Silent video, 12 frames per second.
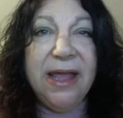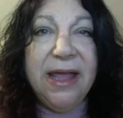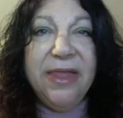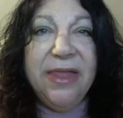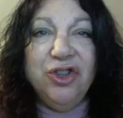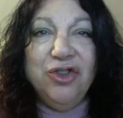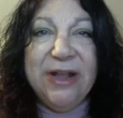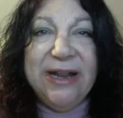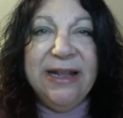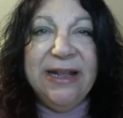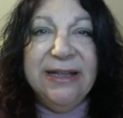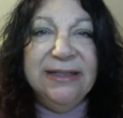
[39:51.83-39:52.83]
The
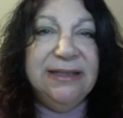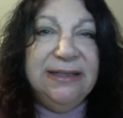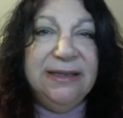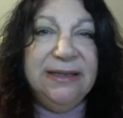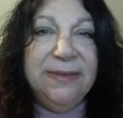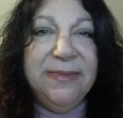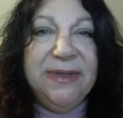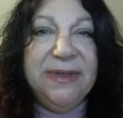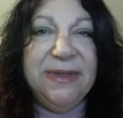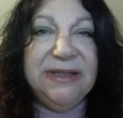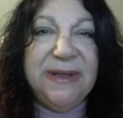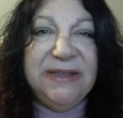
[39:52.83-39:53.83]
training system
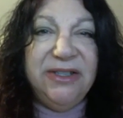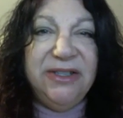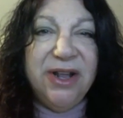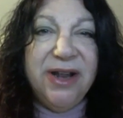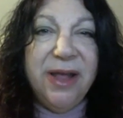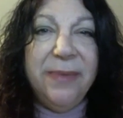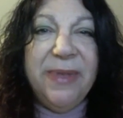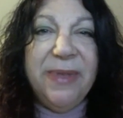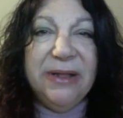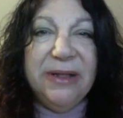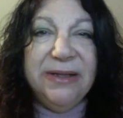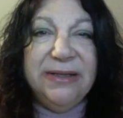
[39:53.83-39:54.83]
is based on a
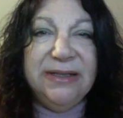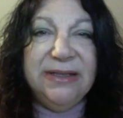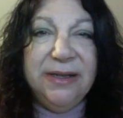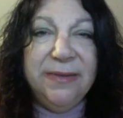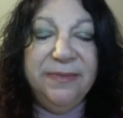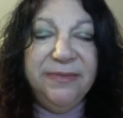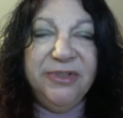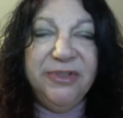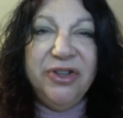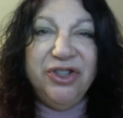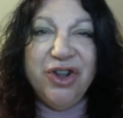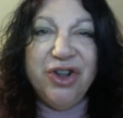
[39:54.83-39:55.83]
belt system,
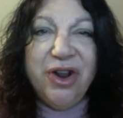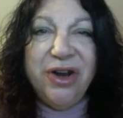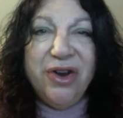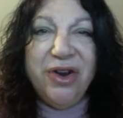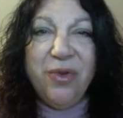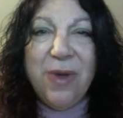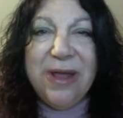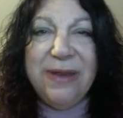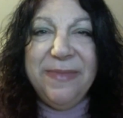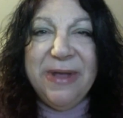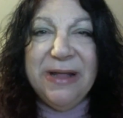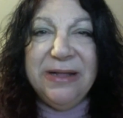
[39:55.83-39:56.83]
so you start at your
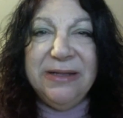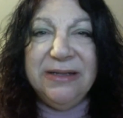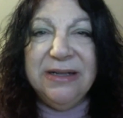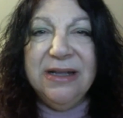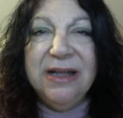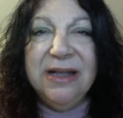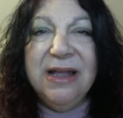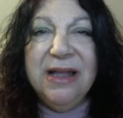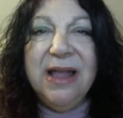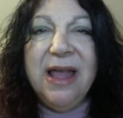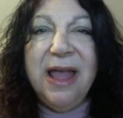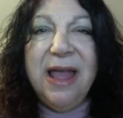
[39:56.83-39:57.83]
weight belt,
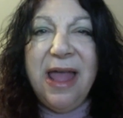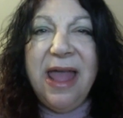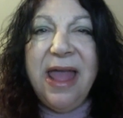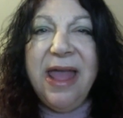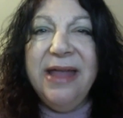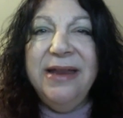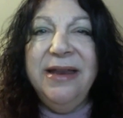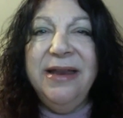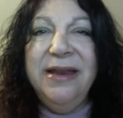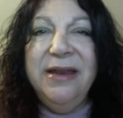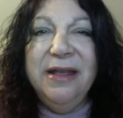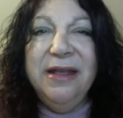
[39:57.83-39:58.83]
and
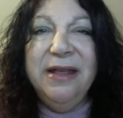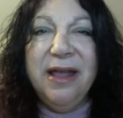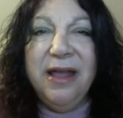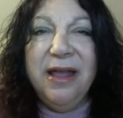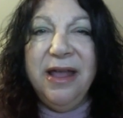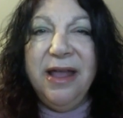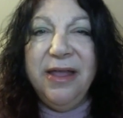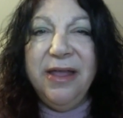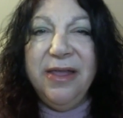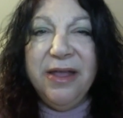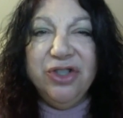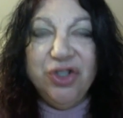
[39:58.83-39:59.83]

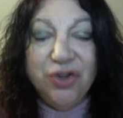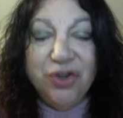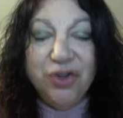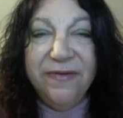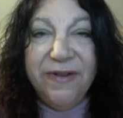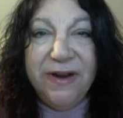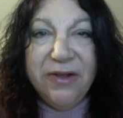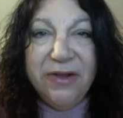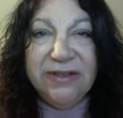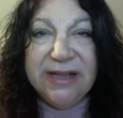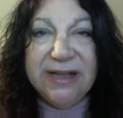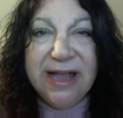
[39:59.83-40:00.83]
there's short
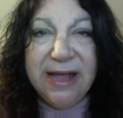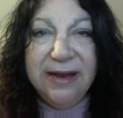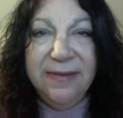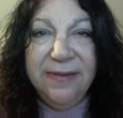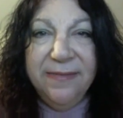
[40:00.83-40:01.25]
videos again,